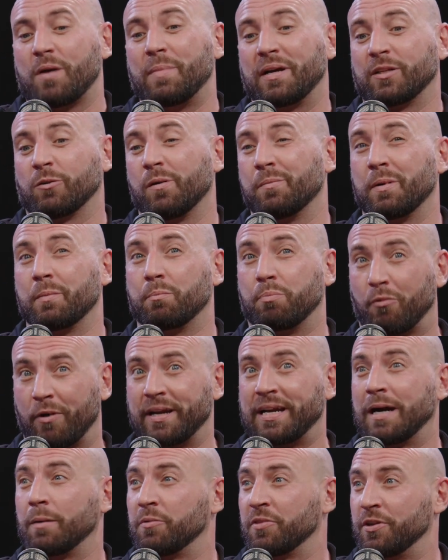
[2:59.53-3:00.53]
make the women
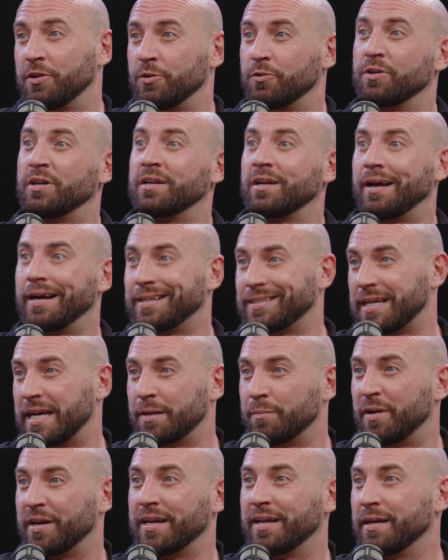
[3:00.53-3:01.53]
break up with the dude and like
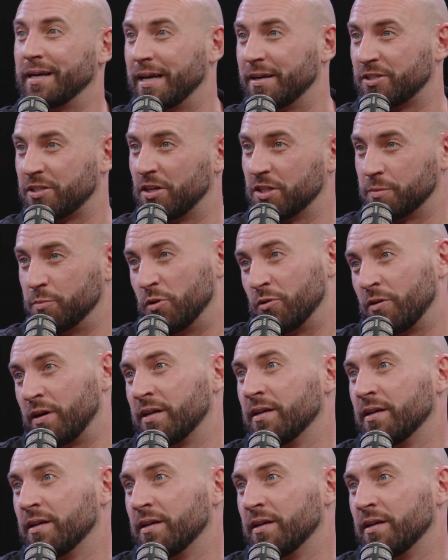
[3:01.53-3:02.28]
take money and get child support,